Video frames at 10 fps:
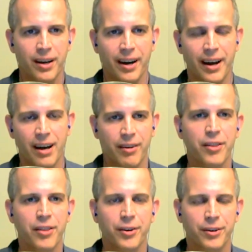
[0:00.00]
I have
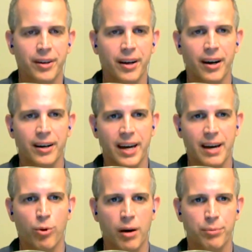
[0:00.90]
other
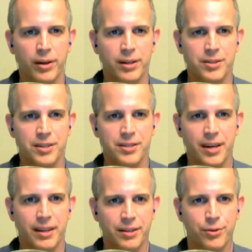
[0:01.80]
cable operators that say
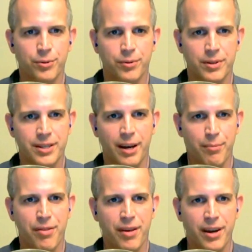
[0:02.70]
they do the
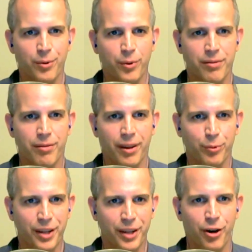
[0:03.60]
same thing with like
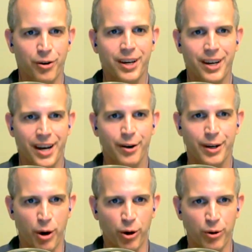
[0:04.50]
what they call canary
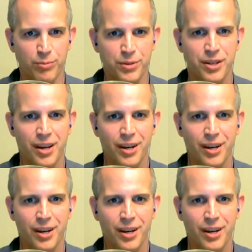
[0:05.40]
modems.